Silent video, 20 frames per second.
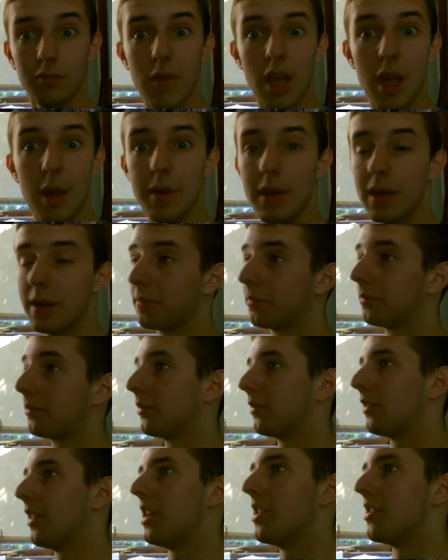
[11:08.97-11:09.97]
Maybe
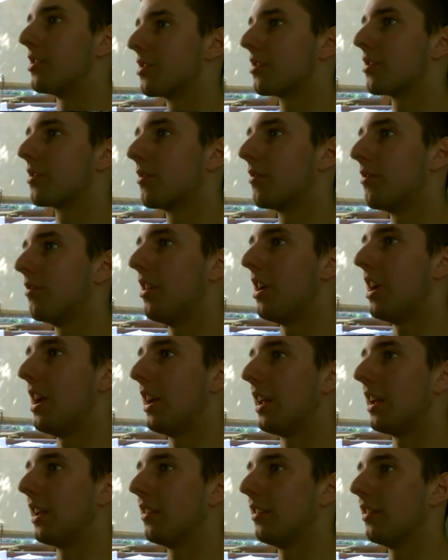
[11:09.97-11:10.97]
they're just
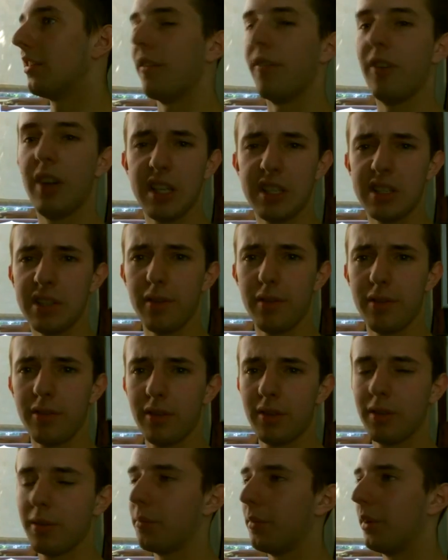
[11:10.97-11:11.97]
really evasive,
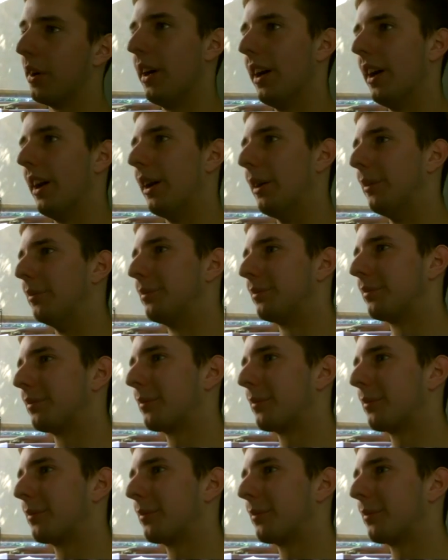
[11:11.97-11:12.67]
but